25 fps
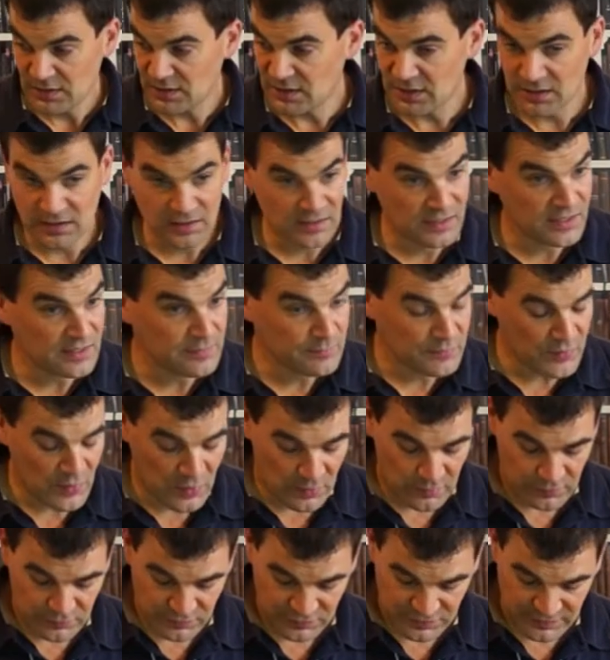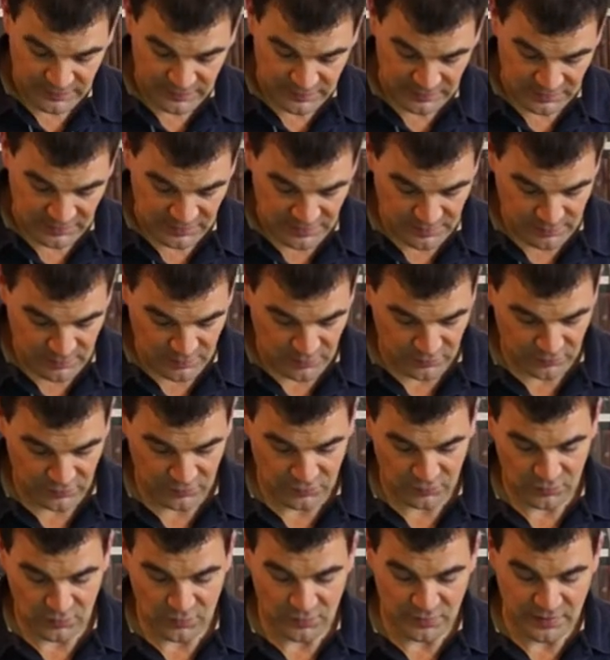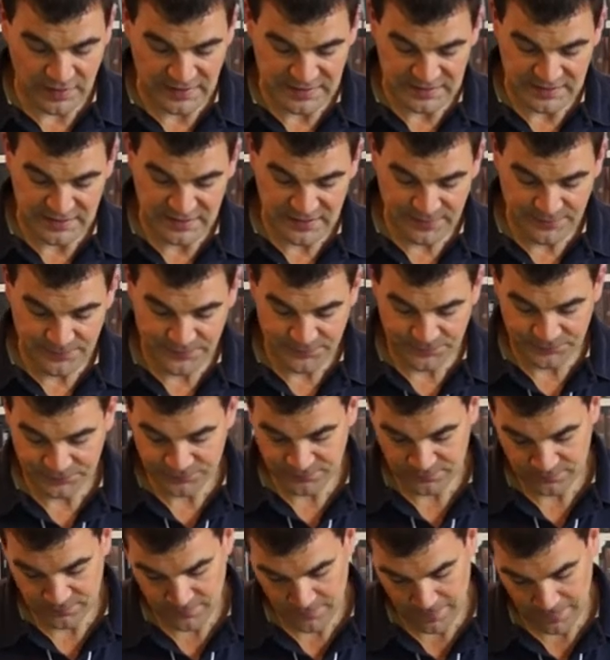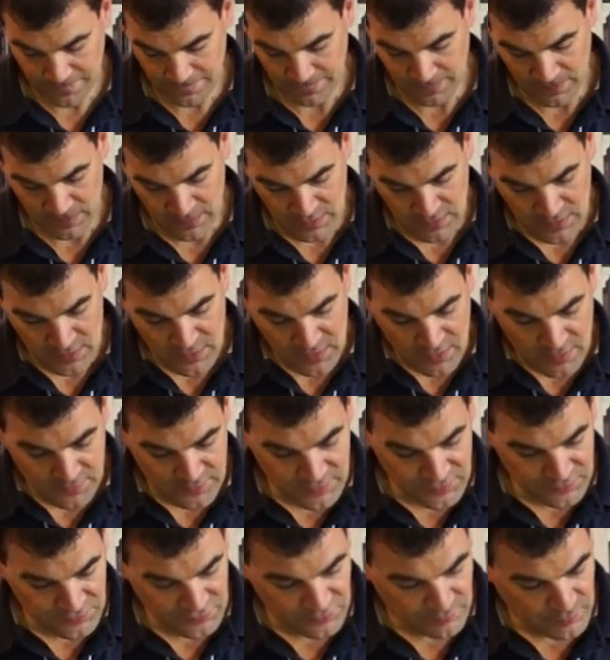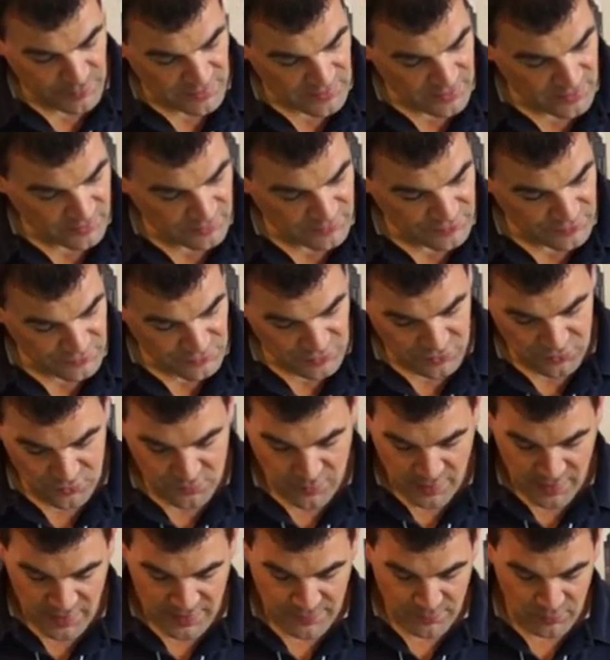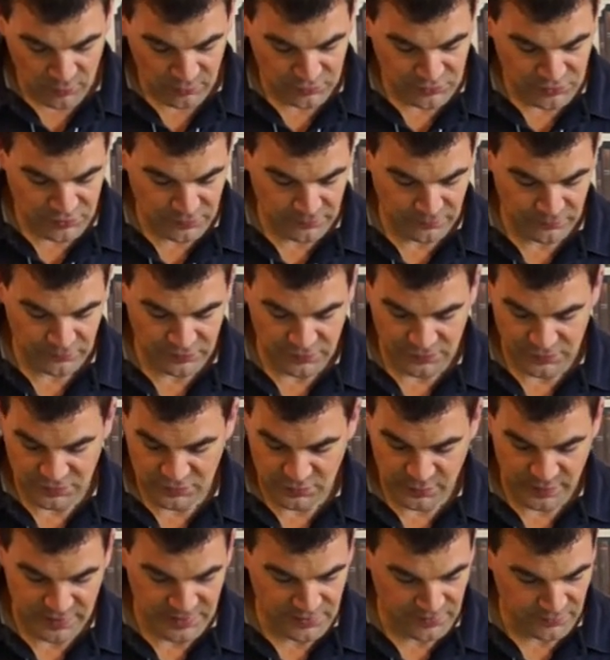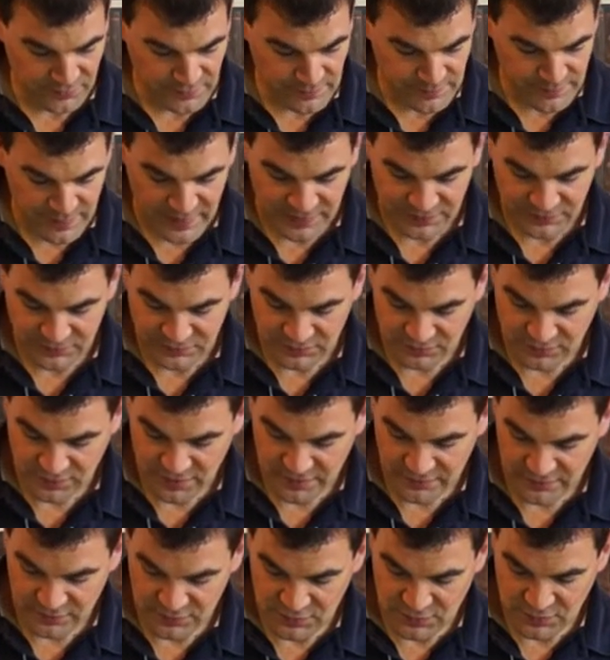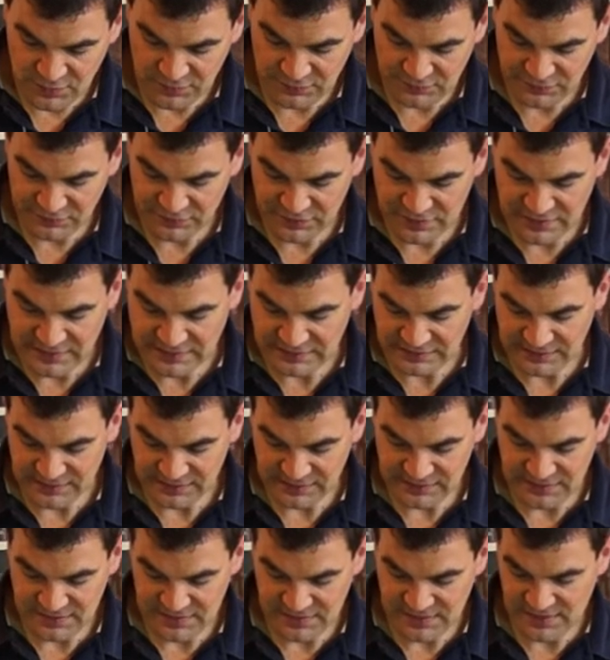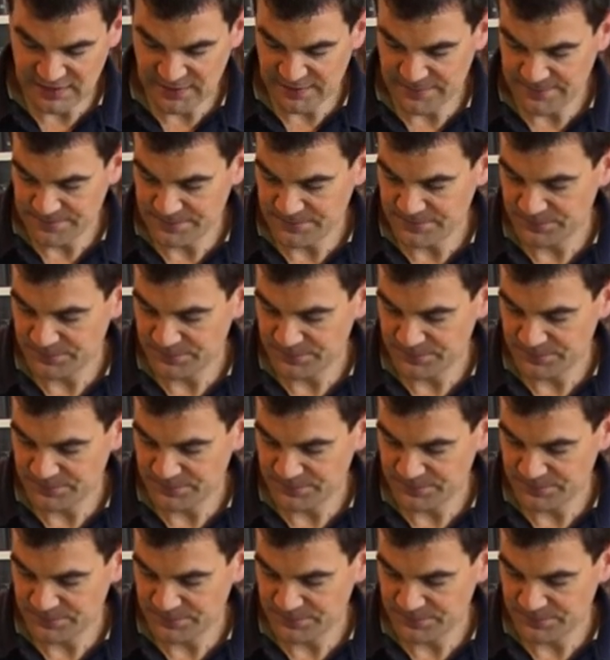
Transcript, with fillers: Uh, keep those typically because it's a good idea. This speaker is a two-way bookshelf, so the tweeter and bass driver you can see clearly there.